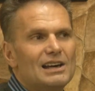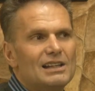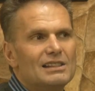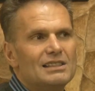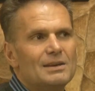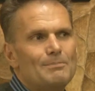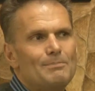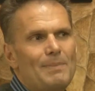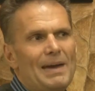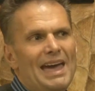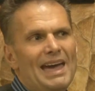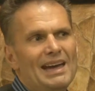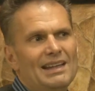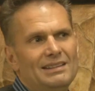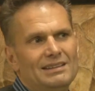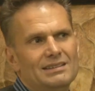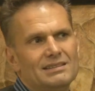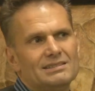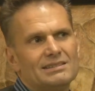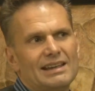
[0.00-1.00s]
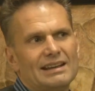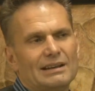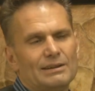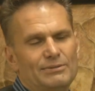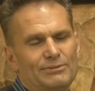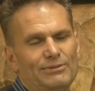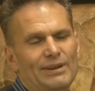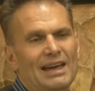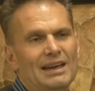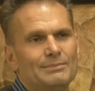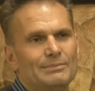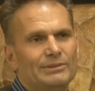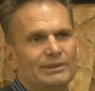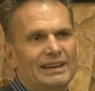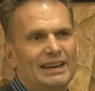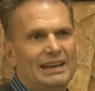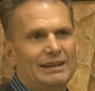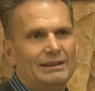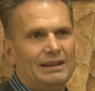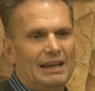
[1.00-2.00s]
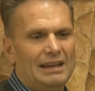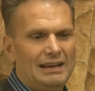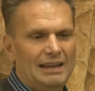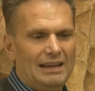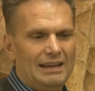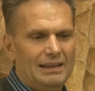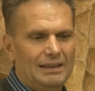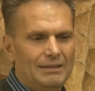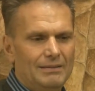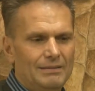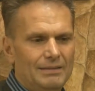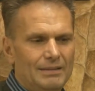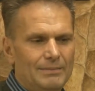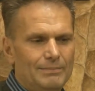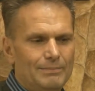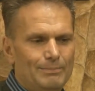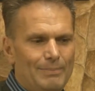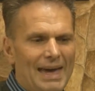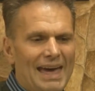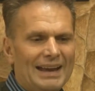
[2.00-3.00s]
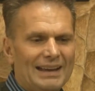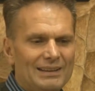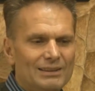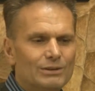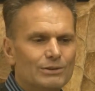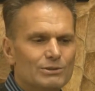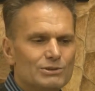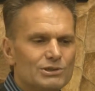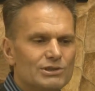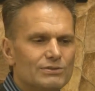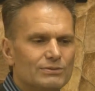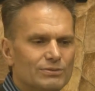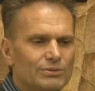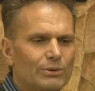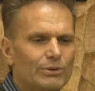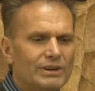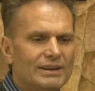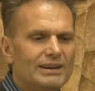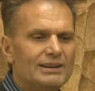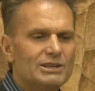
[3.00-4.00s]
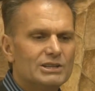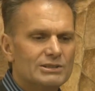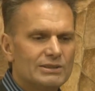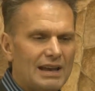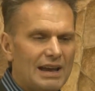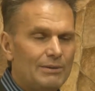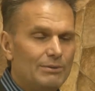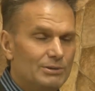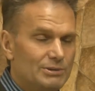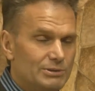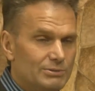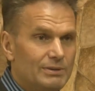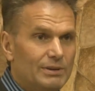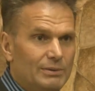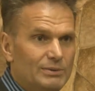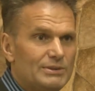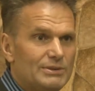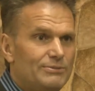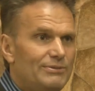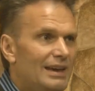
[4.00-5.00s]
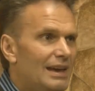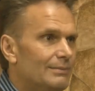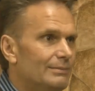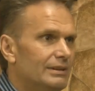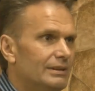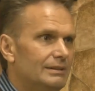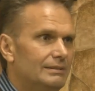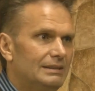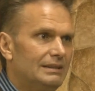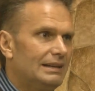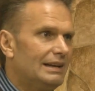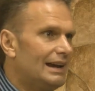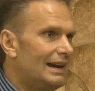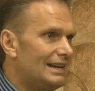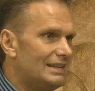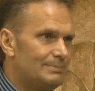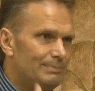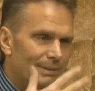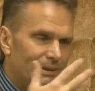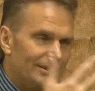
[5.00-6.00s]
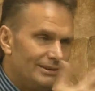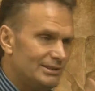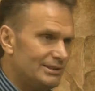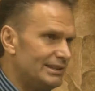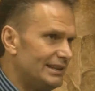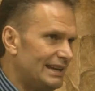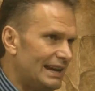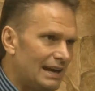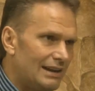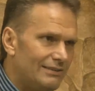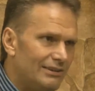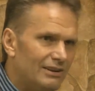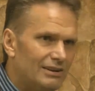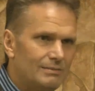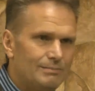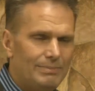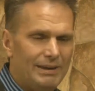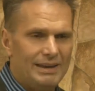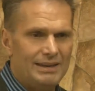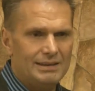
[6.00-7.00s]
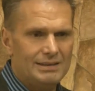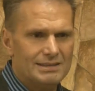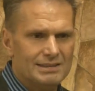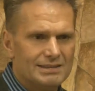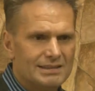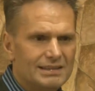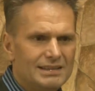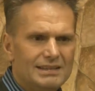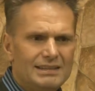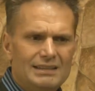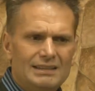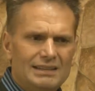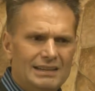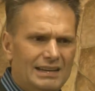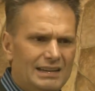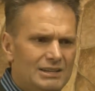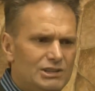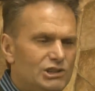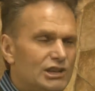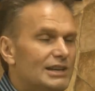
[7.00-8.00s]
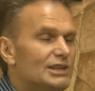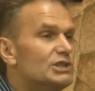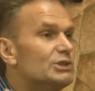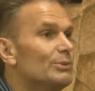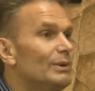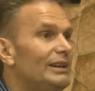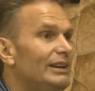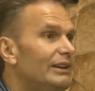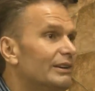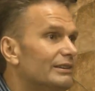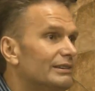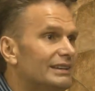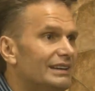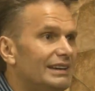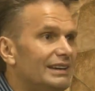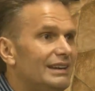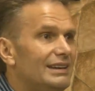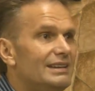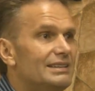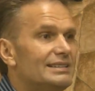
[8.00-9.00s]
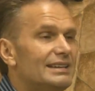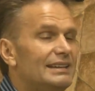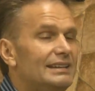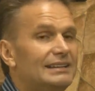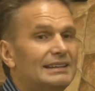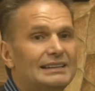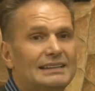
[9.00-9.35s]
The band is like a family, and back in those 4 years, it was a family. The guys, Peter Segari on bass, and Jay Sweeney on keys, and